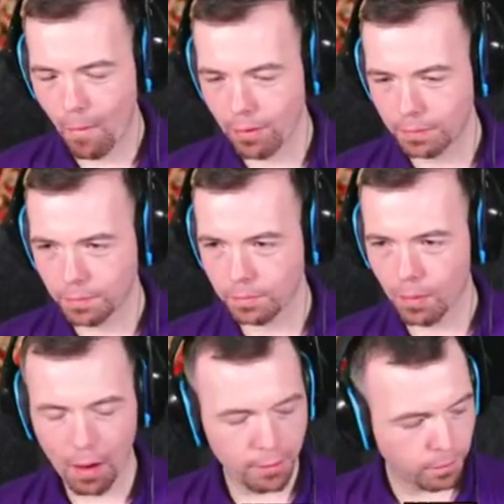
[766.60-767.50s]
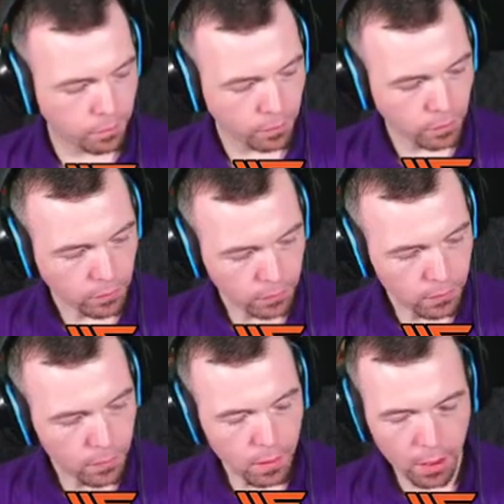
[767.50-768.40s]
They're Scottish. See the ones we've
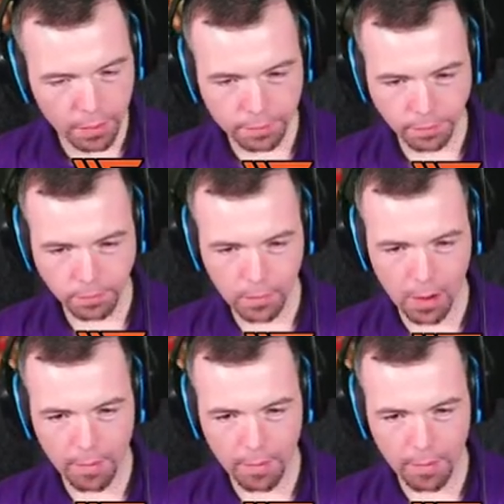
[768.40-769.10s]
played are Scottish.